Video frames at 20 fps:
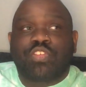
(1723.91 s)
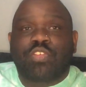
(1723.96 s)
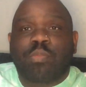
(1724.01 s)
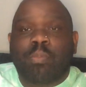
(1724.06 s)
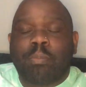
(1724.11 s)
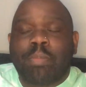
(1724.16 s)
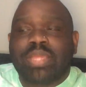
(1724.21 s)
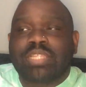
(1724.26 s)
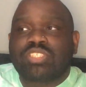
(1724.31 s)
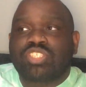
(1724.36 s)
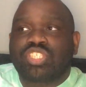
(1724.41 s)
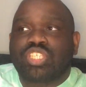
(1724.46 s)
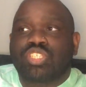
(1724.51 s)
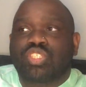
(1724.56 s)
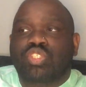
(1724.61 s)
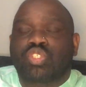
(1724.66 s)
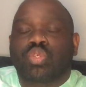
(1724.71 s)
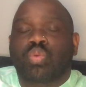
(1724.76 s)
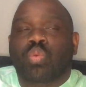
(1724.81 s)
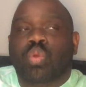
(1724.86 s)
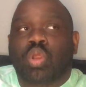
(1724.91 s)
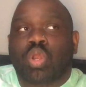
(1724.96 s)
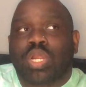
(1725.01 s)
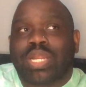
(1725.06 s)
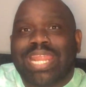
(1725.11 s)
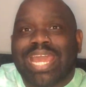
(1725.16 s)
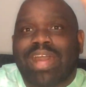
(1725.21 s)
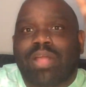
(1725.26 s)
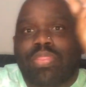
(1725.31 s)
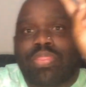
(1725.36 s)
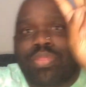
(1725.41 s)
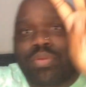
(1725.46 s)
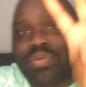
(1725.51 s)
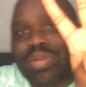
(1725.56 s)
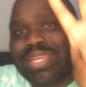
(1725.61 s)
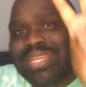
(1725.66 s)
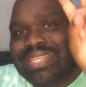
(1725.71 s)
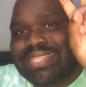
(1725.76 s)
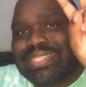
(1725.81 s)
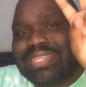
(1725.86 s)
You've mentioned to her now
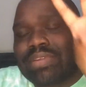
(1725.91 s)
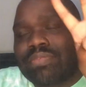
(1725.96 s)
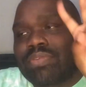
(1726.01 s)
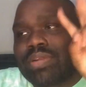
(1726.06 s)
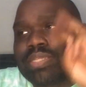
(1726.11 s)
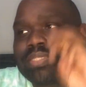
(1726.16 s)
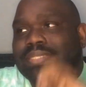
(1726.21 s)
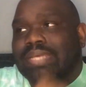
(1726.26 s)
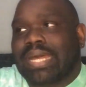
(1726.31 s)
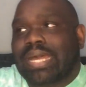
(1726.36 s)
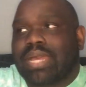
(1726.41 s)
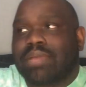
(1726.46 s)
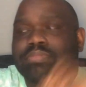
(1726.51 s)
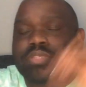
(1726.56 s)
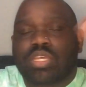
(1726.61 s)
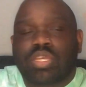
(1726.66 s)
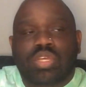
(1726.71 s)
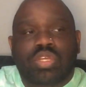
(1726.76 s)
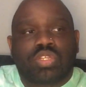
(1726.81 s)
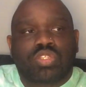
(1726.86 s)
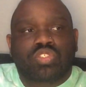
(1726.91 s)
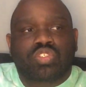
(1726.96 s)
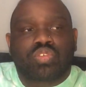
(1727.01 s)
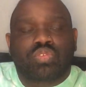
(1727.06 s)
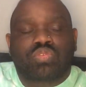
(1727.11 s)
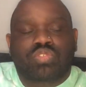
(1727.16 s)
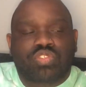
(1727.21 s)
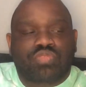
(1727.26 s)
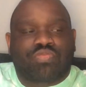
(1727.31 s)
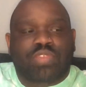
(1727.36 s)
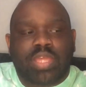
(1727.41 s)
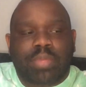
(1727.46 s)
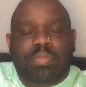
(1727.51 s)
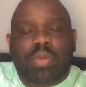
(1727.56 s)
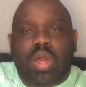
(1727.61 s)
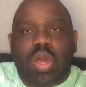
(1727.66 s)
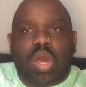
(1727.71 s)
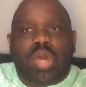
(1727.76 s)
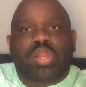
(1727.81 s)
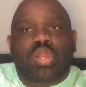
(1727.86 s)
three different times to
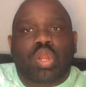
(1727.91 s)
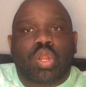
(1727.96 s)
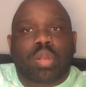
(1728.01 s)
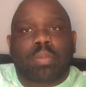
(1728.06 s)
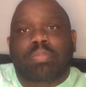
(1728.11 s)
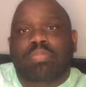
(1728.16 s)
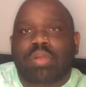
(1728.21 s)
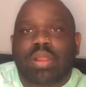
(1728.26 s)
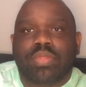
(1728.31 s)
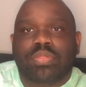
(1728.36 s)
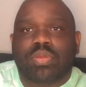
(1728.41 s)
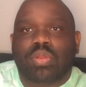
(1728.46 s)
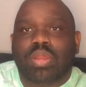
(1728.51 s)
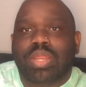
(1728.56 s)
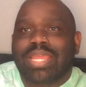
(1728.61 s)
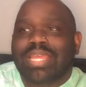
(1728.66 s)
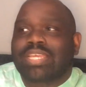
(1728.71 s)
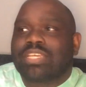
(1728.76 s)
flip on her brother